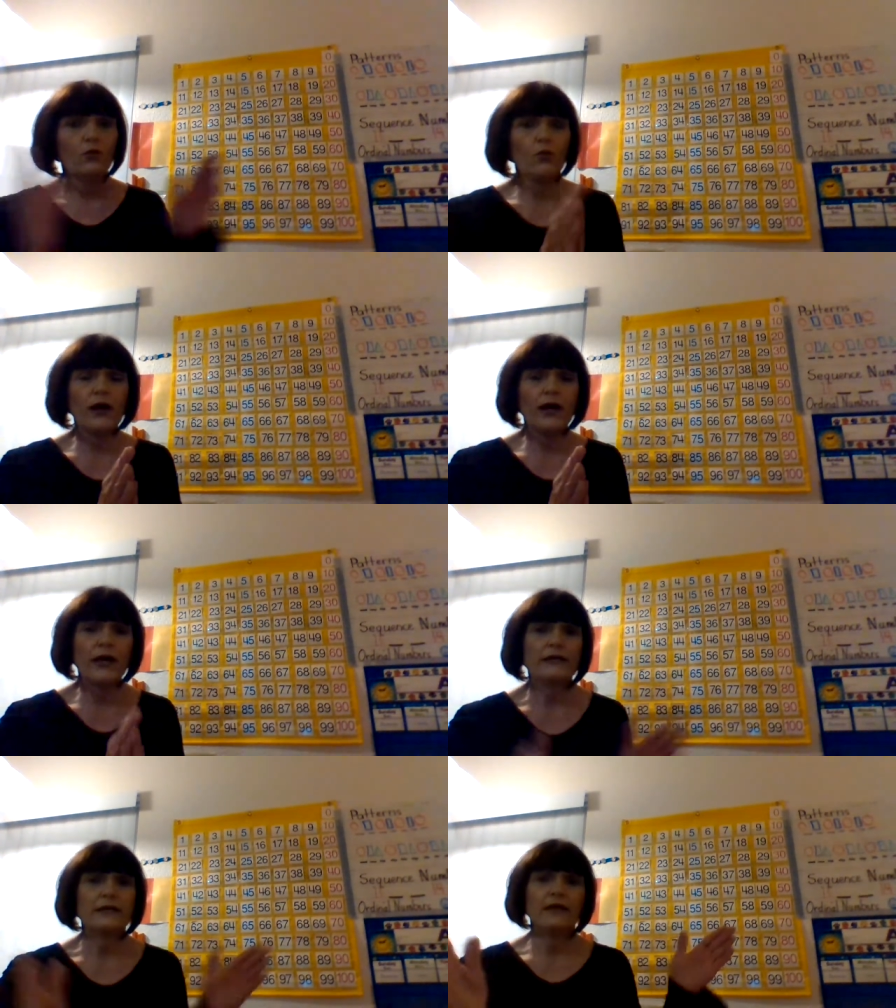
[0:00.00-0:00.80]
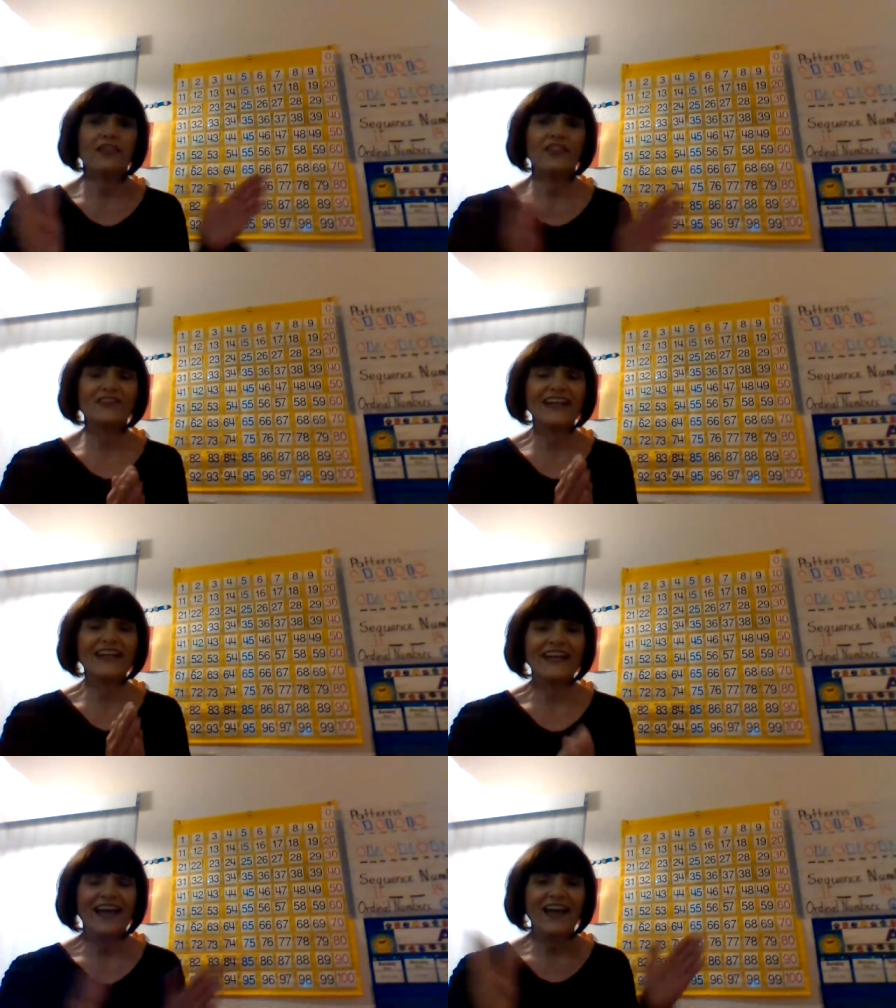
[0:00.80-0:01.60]
1, 3,
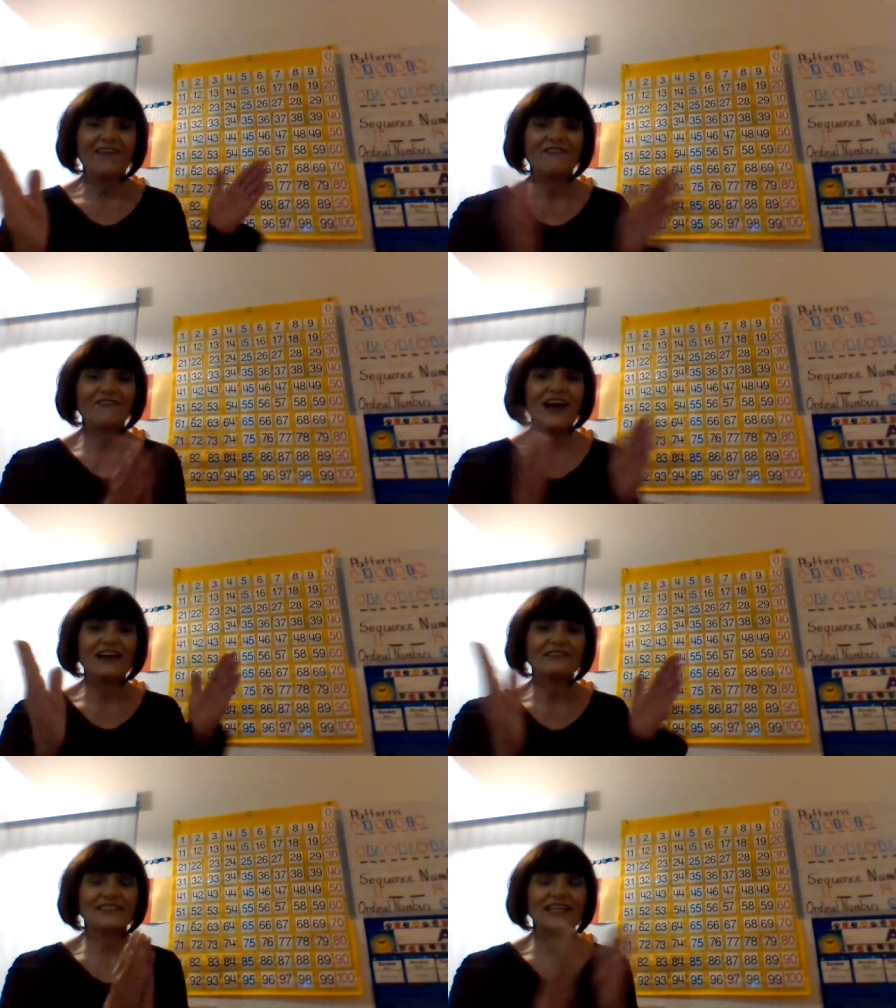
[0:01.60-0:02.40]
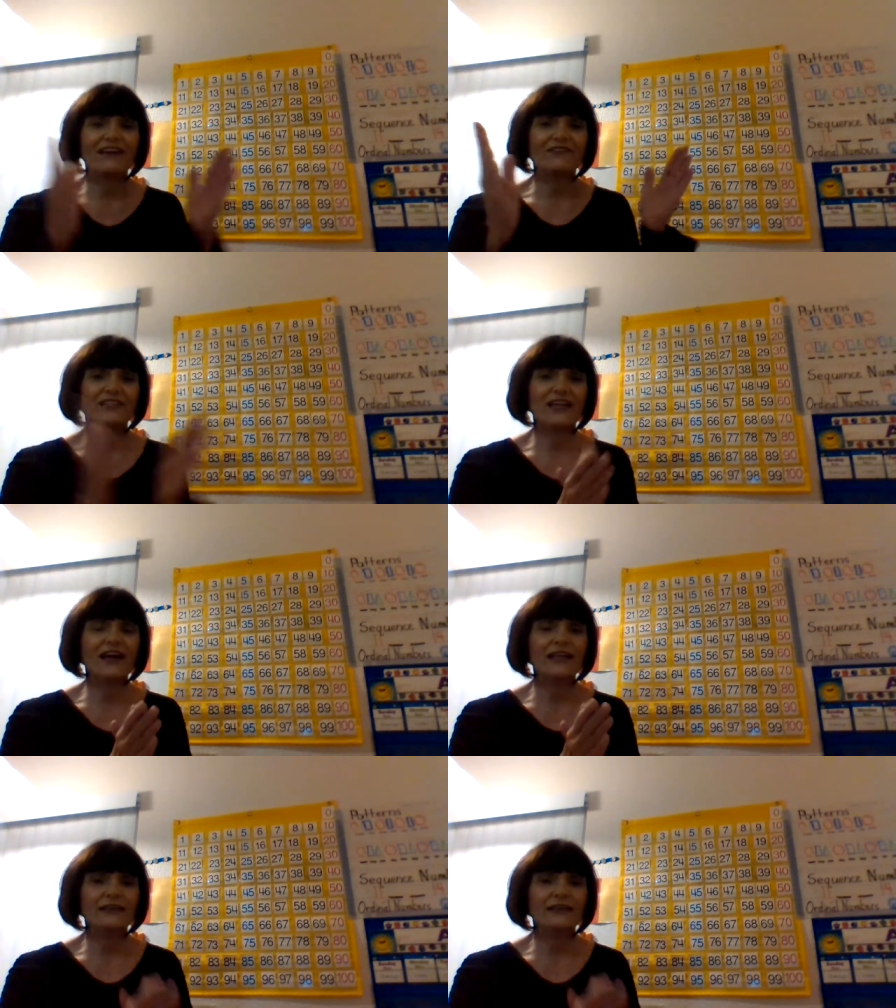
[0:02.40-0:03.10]
5, 7, 9.